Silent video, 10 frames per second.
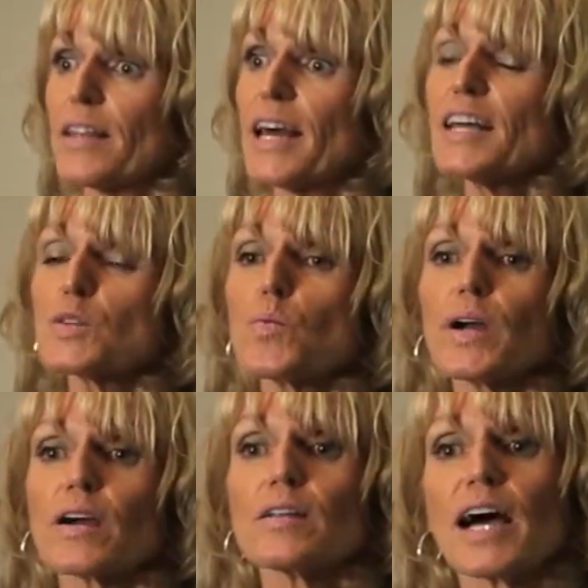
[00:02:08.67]
and that's
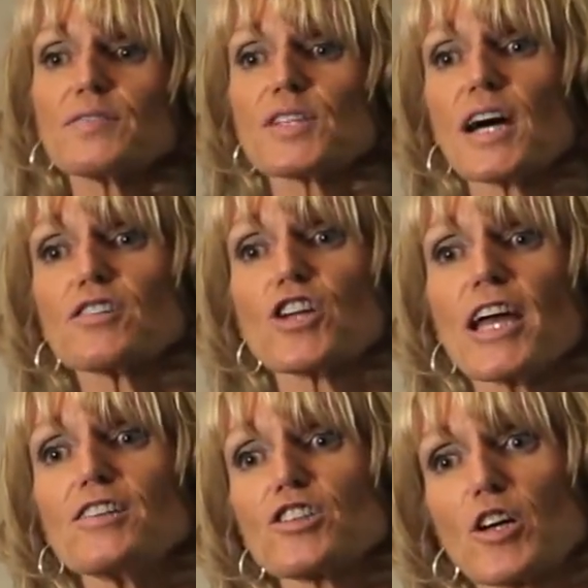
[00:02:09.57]
where lifestyle
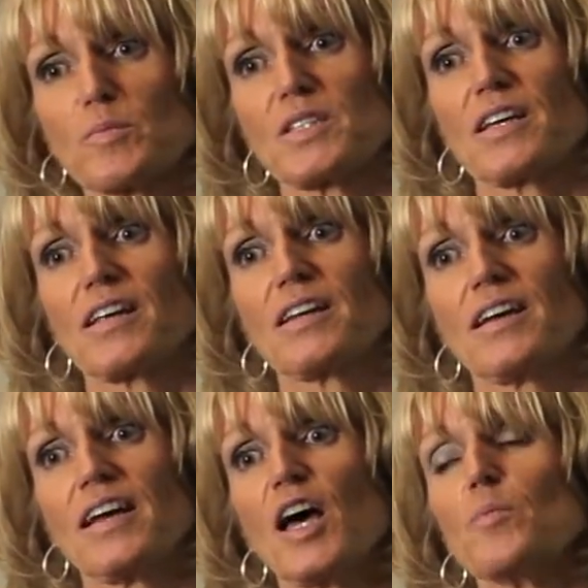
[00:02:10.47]
change comes in.
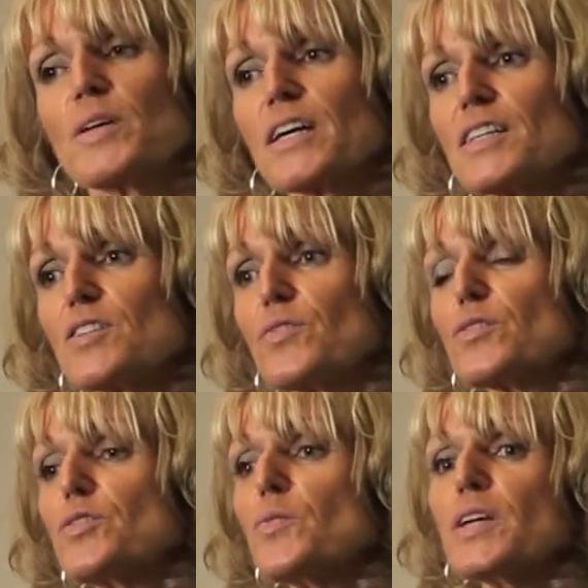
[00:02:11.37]
Because if
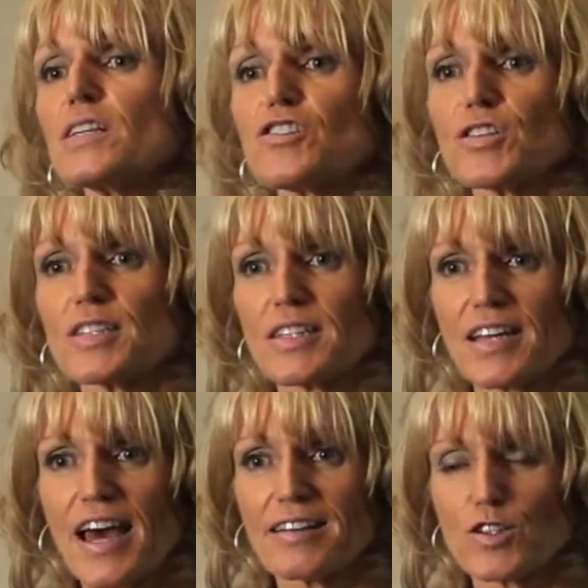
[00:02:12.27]
you're doing it just to
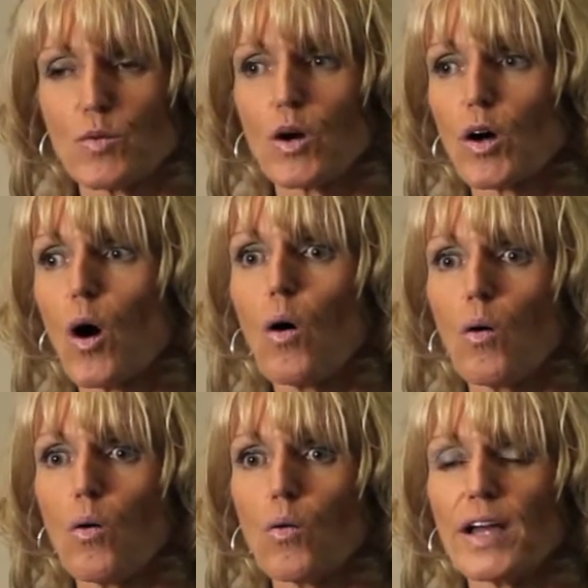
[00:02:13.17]
get to a
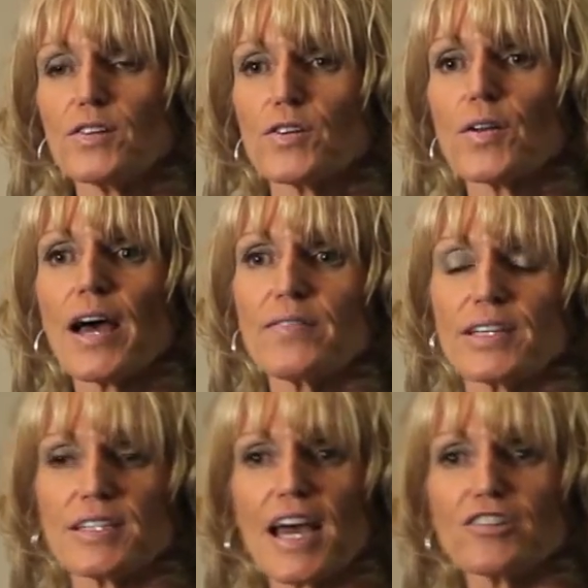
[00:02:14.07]
goal, and you don't have the
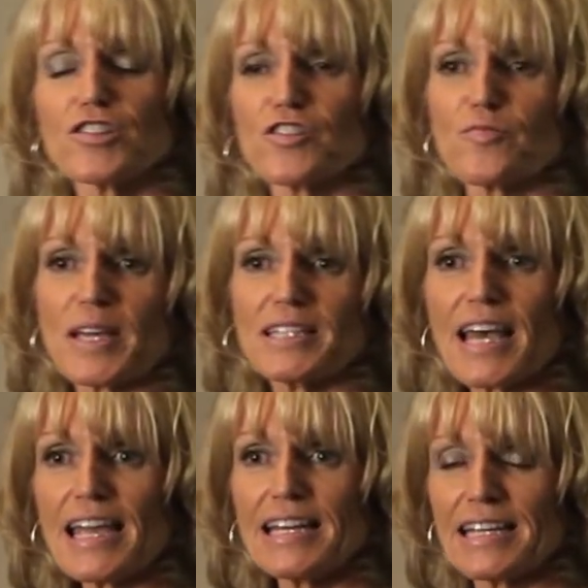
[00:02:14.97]
intention of
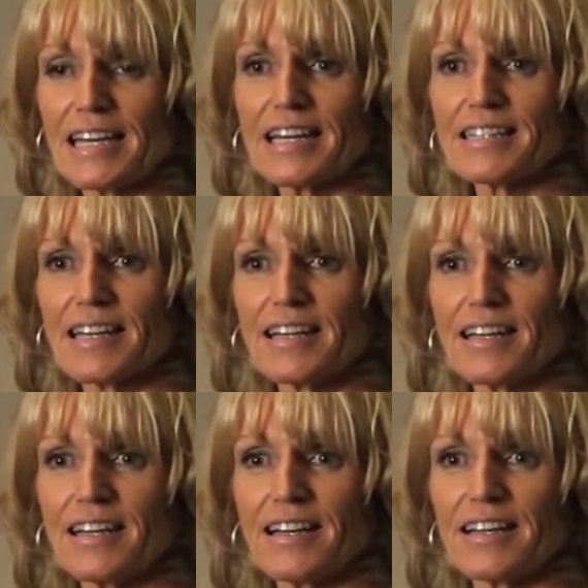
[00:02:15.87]
maintaining it,
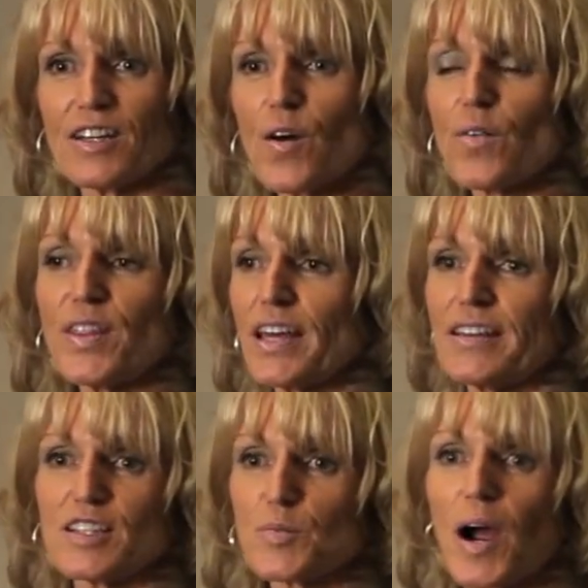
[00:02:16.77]
you know,
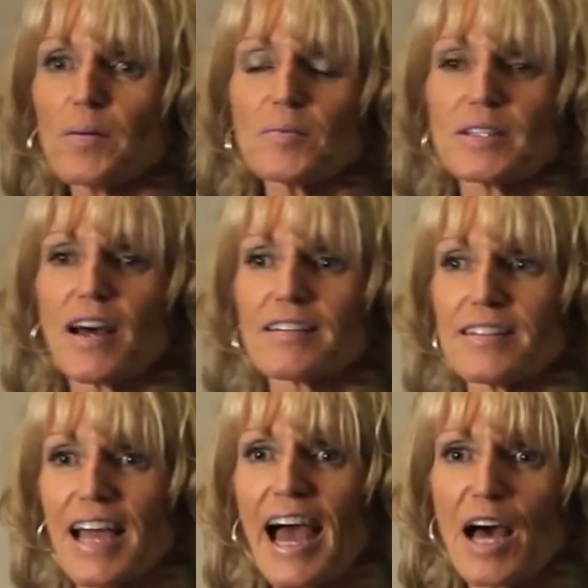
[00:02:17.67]
then it's probably not
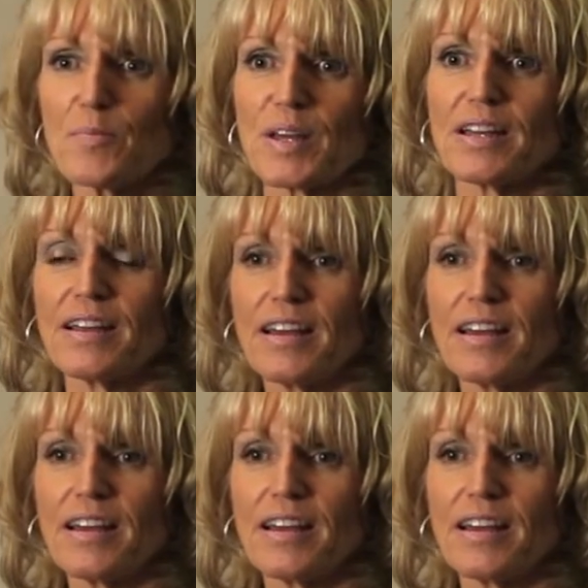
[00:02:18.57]
going to happen,